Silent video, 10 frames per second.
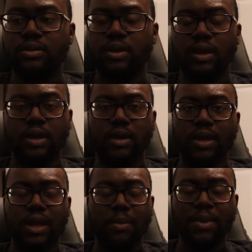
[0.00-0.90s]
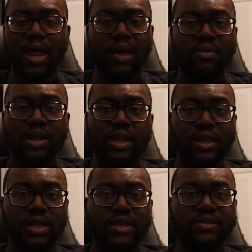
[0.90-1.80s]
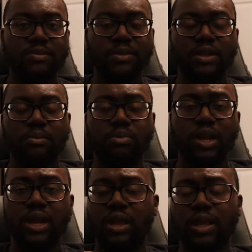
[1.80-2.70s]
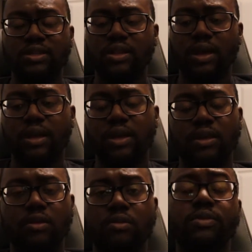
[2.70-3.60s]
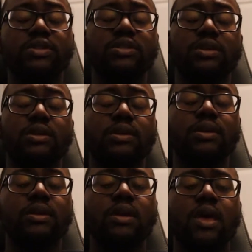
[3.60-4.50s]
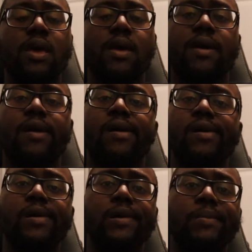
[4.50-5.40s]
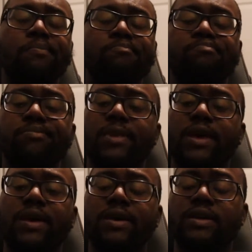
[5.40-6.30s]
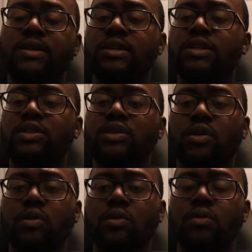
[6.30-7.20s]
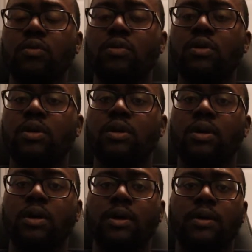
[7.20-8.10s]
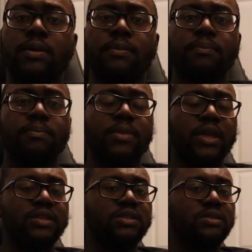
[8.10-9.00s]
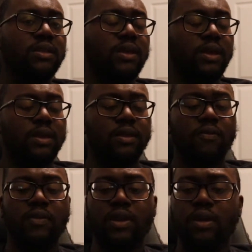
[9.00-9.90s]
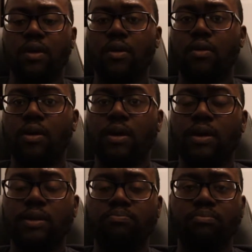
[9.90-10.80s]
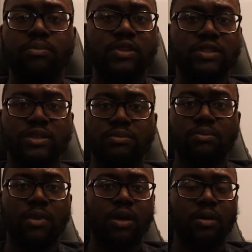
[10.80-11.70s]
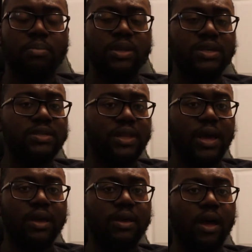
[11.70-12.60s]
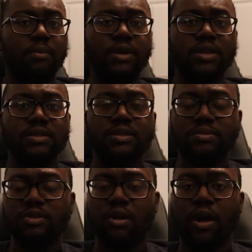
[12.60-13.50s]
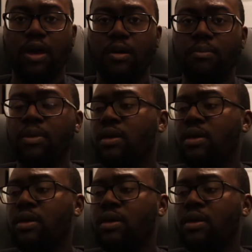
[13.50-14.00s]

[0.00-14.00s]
Yeah, and I'm not having any leaks from the braided clutch line either, which is good. Yeah, so that's the end of the video. Just please like, comment, subscribe.